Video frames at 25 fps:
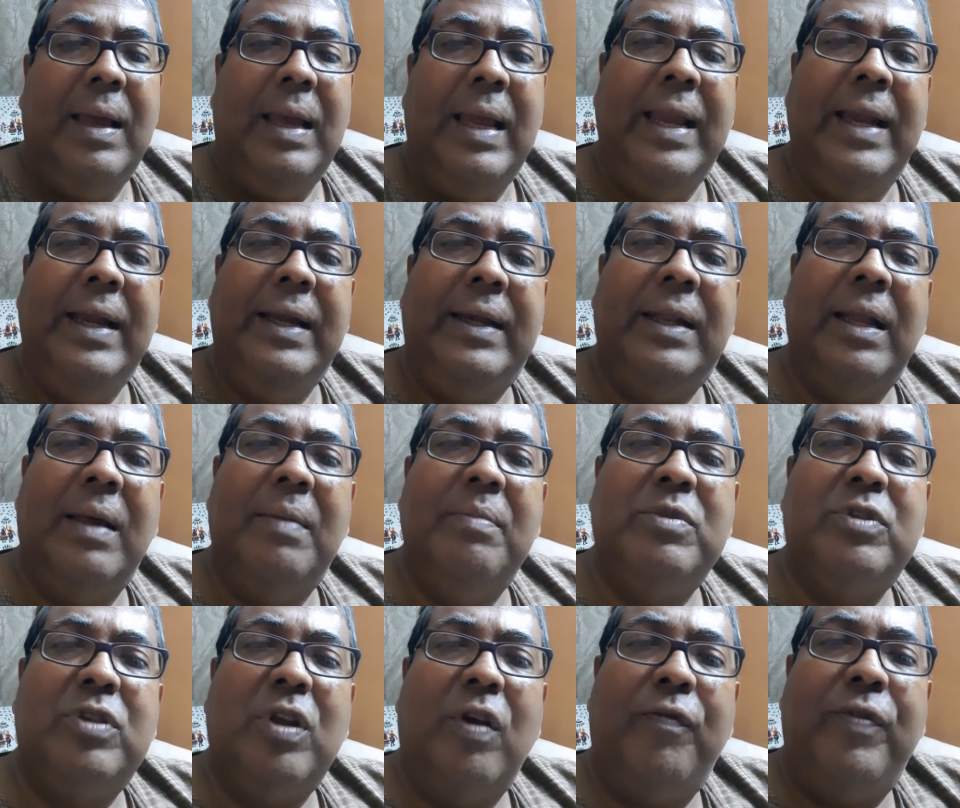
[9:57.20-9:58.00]
in
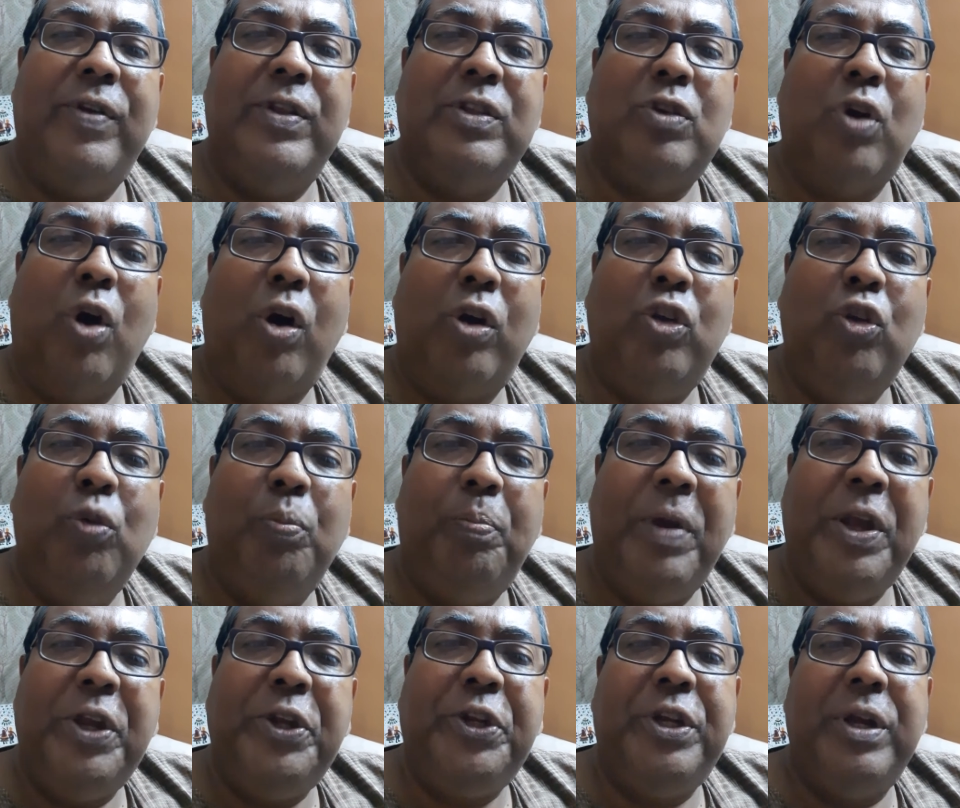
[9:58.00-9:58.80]
terms of his
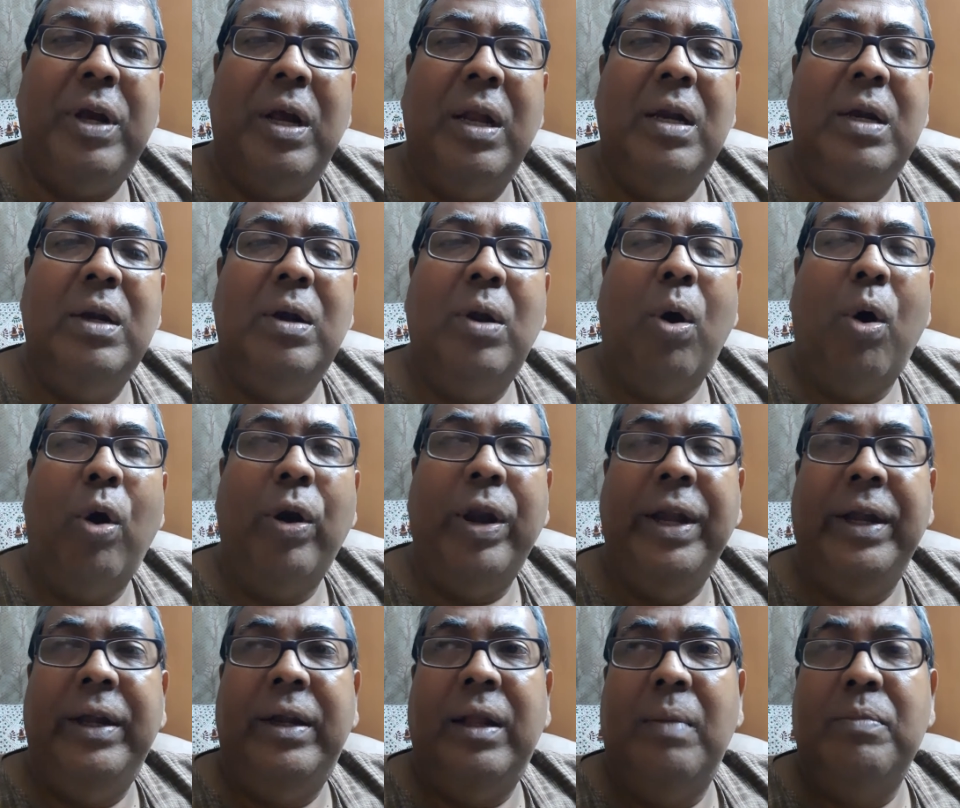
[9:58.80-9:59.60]
occupation or
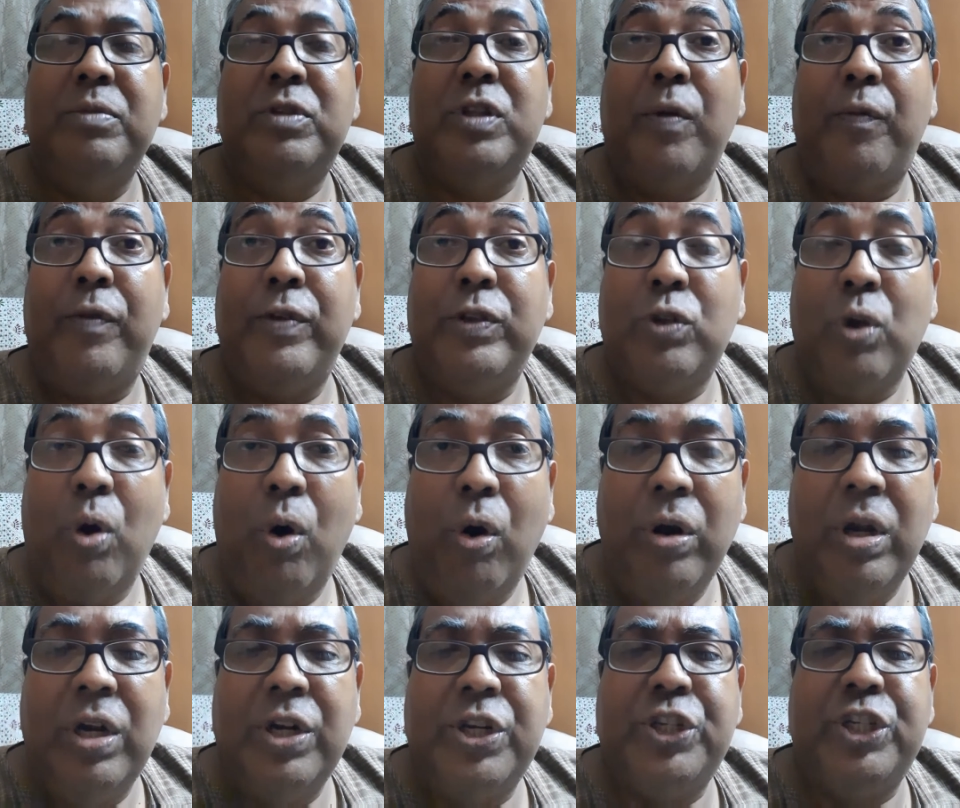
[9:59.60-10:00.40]
in terms of his
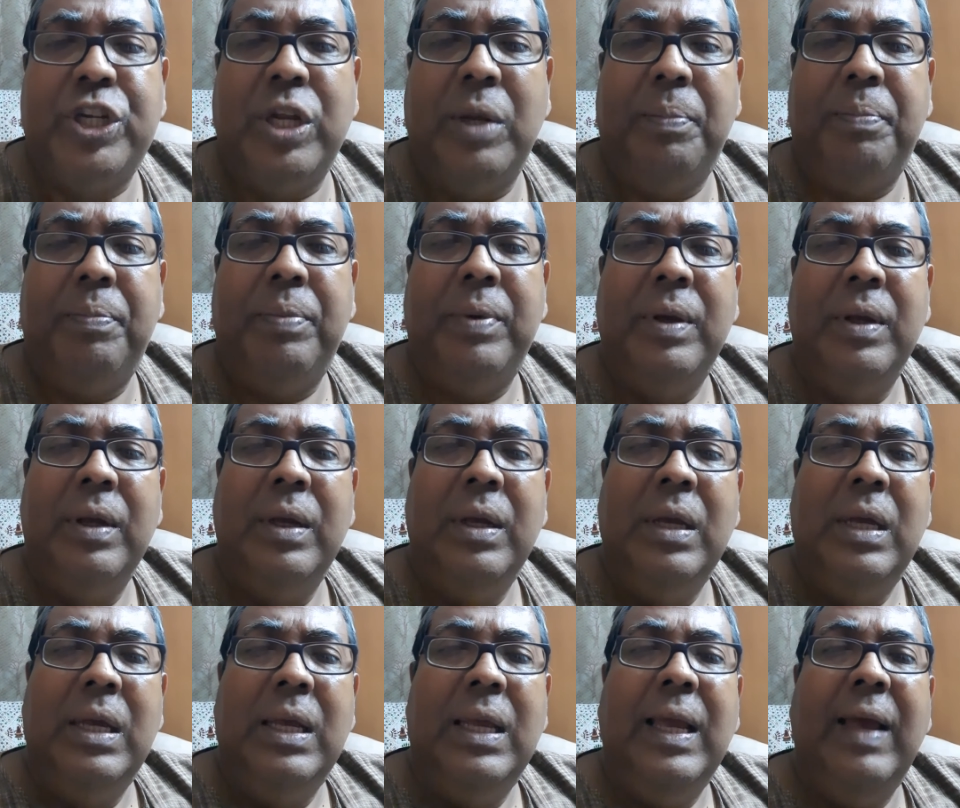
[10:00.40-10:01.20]
ownership,
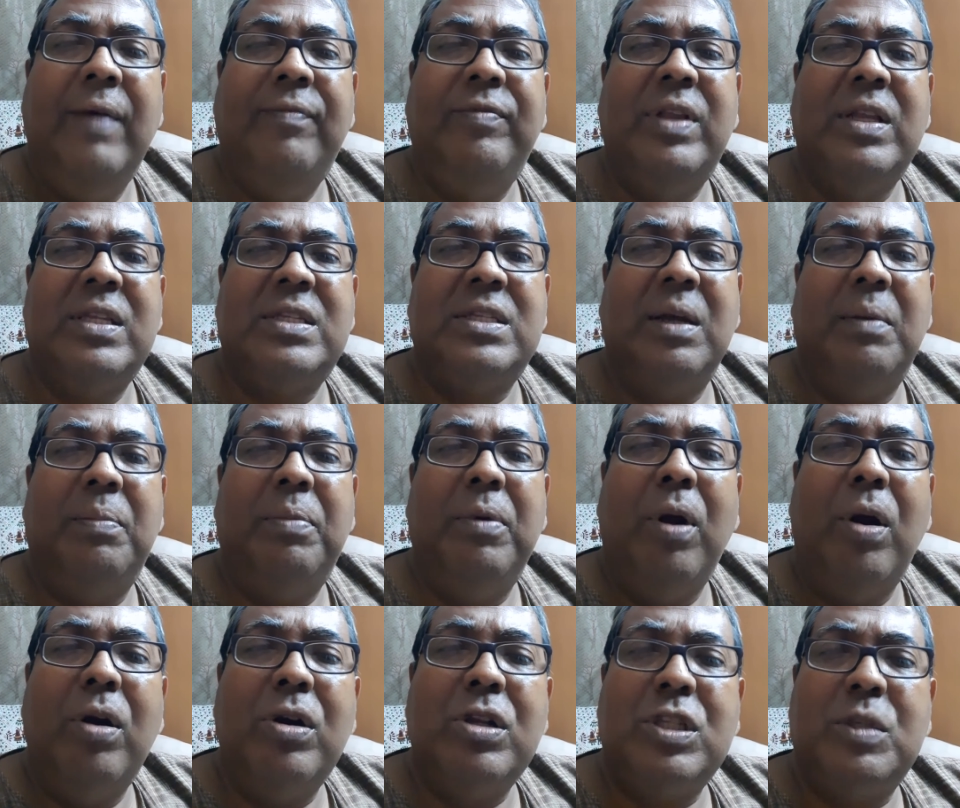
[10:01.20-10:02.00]
if the
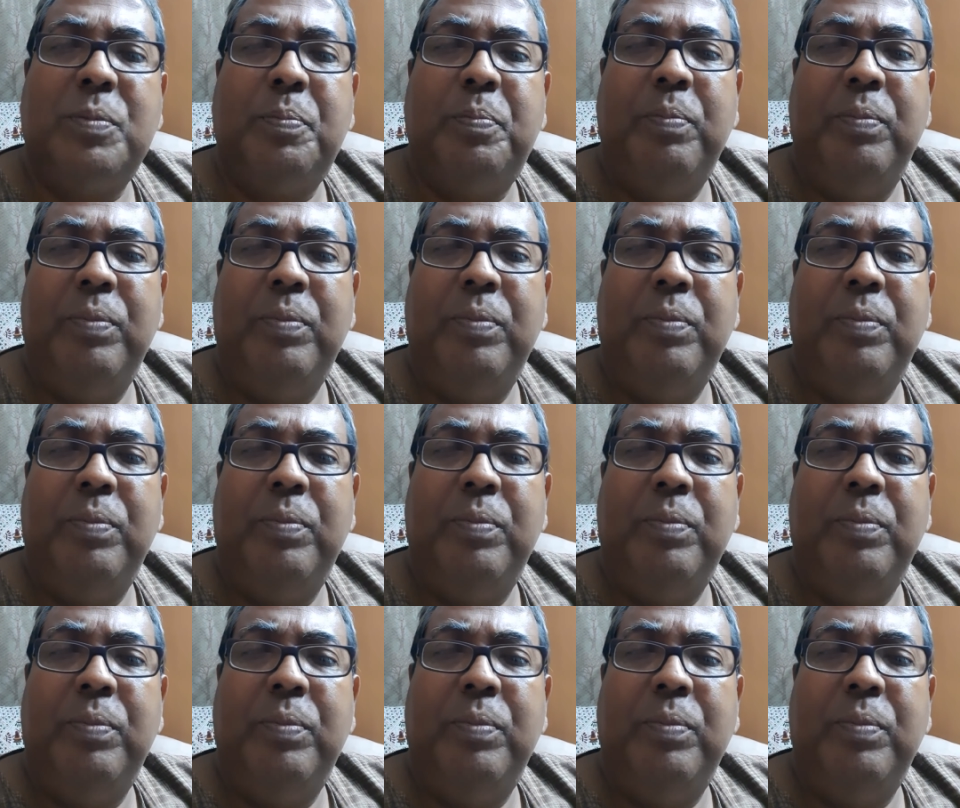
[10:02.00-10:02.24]
sublords